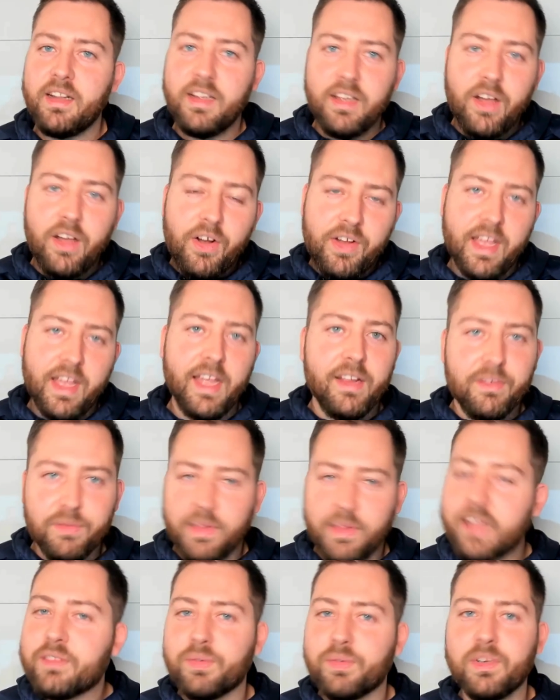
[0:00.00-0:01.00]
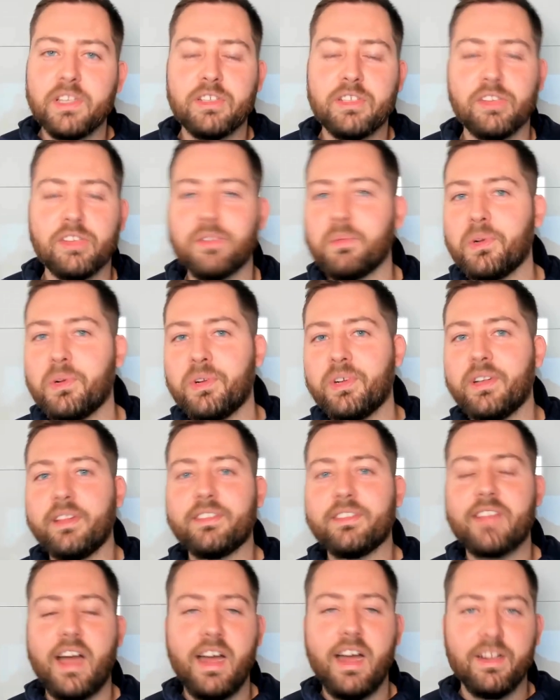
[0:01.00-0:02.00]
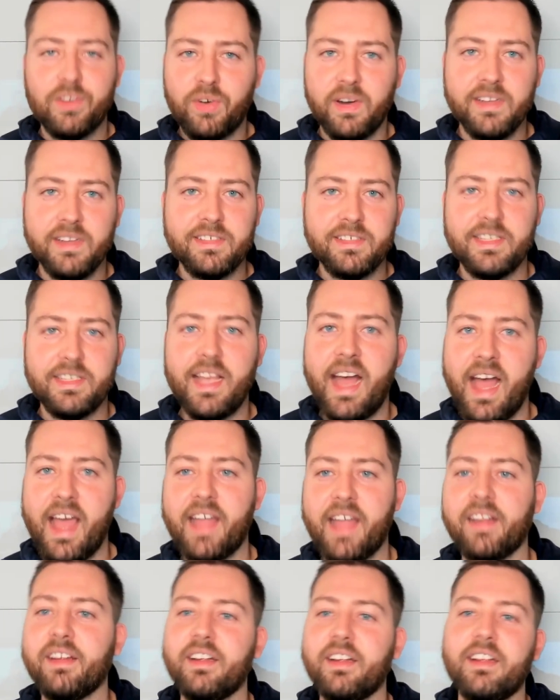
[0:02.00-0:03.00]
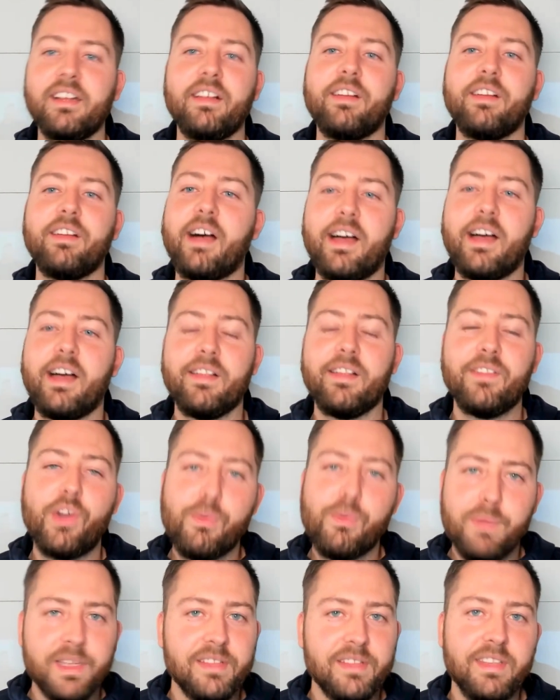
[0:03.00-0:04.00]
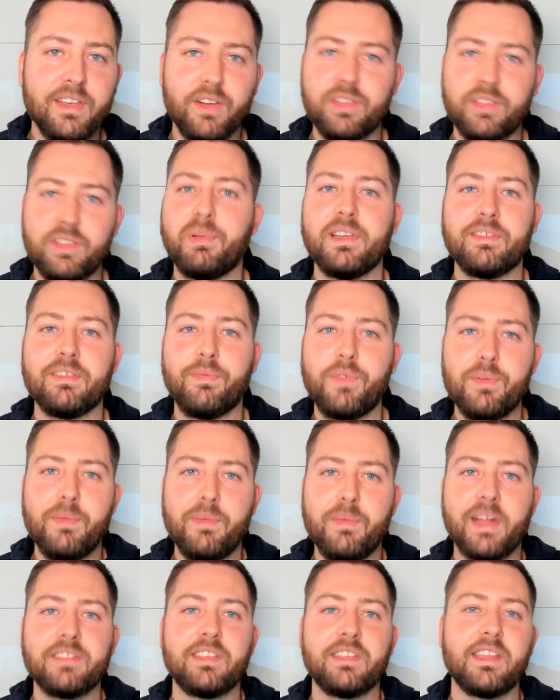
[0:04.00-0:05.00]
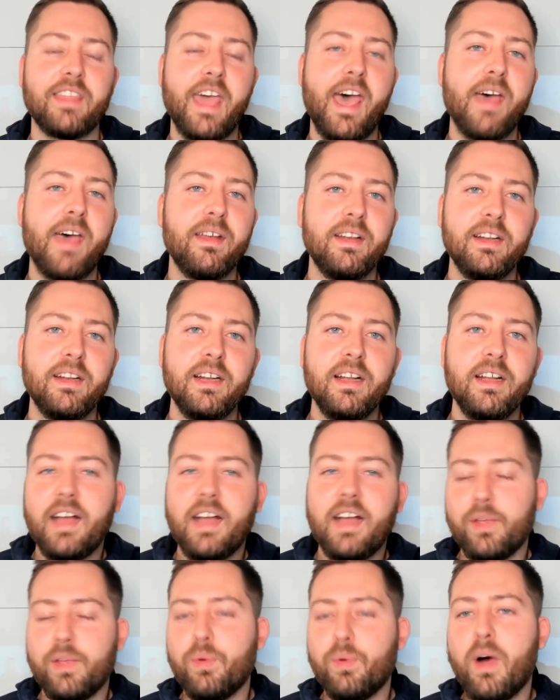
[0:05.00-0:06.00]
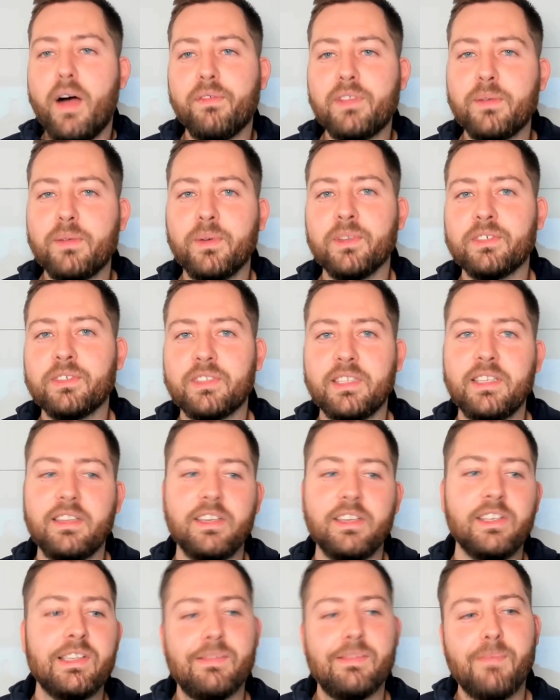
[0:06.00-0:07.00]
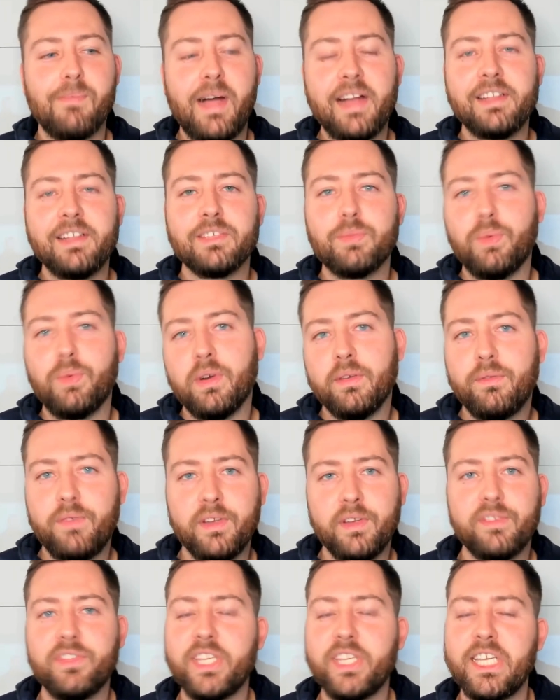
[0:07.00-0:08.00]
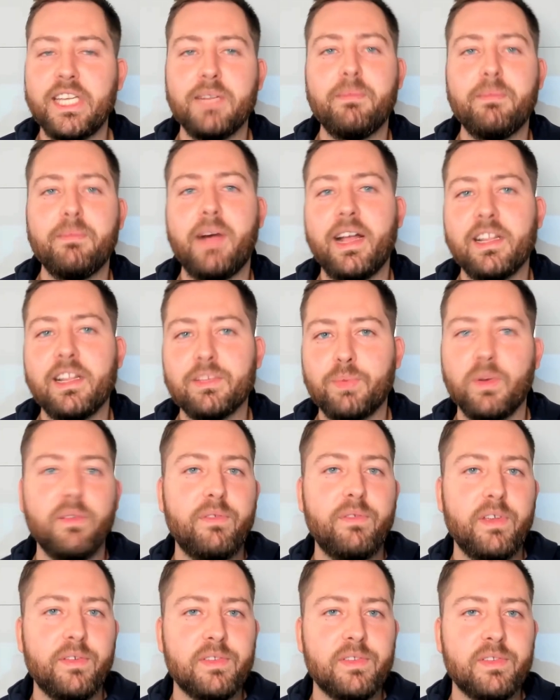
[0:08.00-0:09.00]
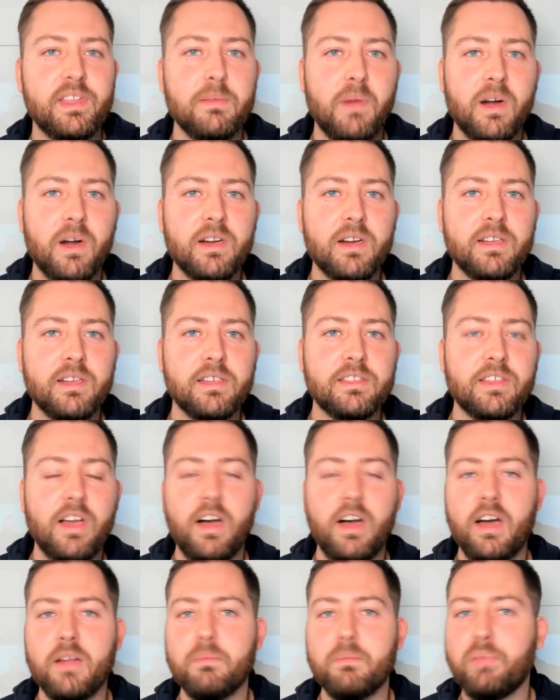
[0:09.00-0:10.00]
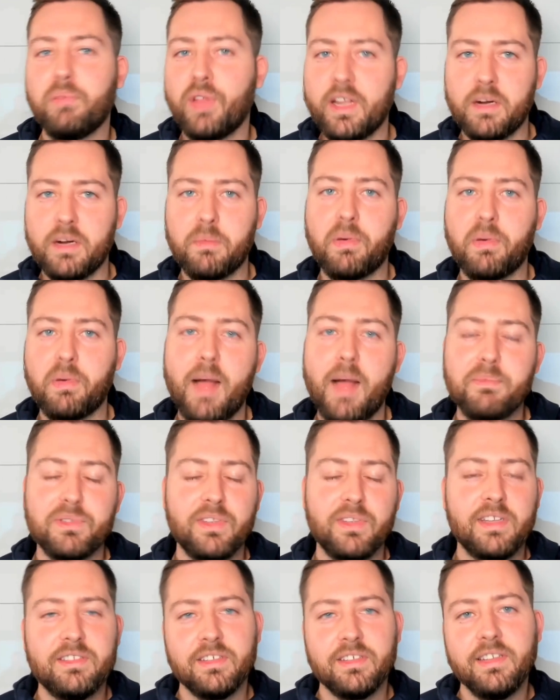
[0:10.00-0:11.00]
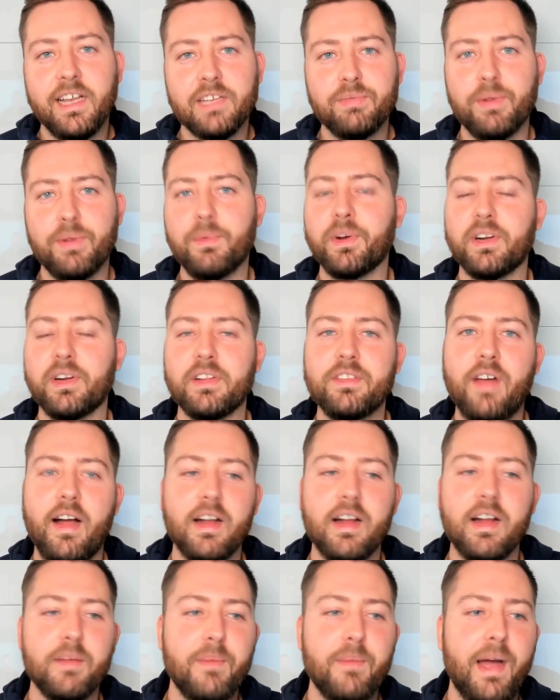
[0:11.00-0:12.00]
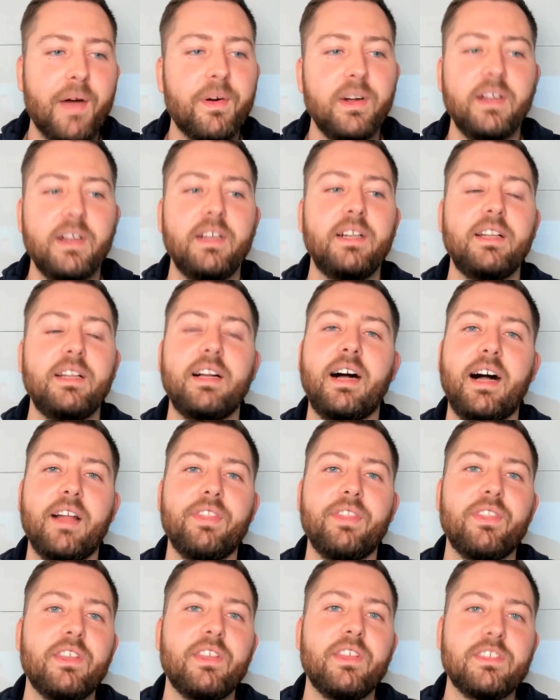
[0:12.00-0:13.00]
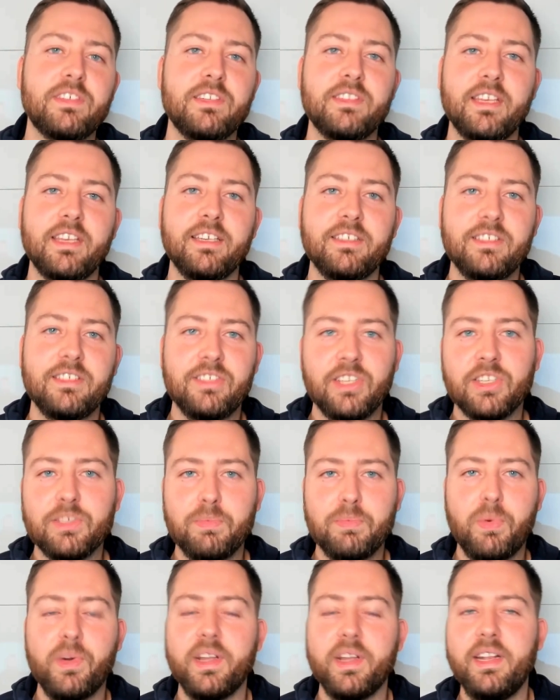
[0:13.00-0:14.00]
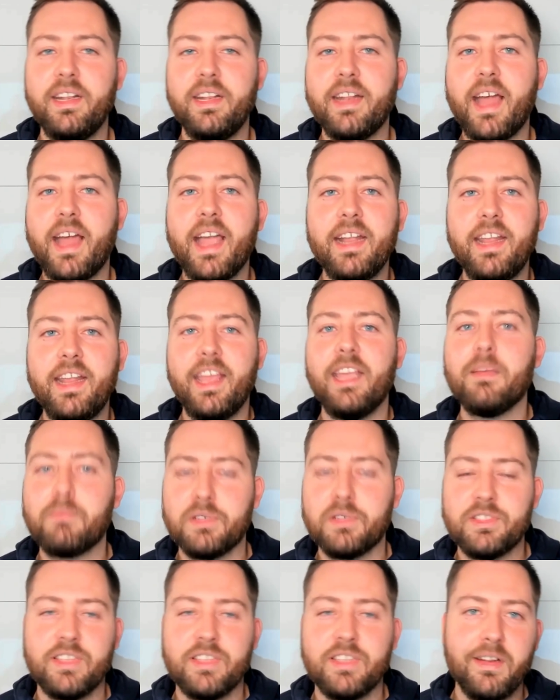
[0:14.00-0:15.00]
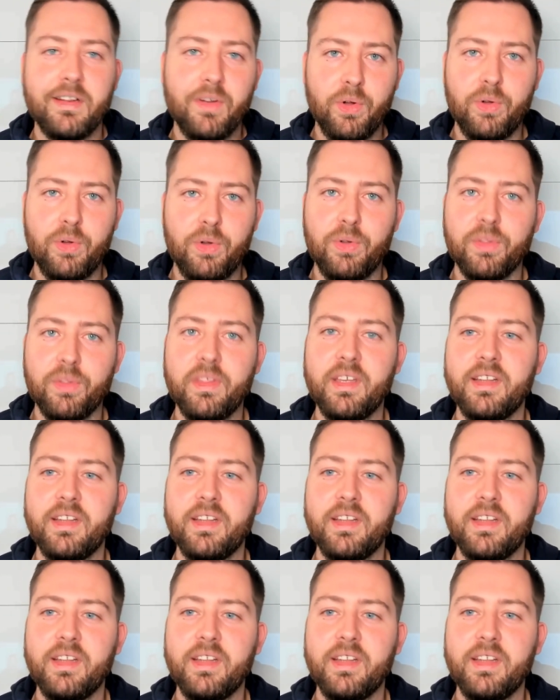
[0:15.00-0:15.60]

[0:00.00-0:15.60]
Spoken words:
Okay, that's reasonable. It's not crazy high. No big deal to place a few bets like that. You often will see these minus 115, minus 115 markets on player props. So that's the next one we're going to talk about. This is a 6.98% hold.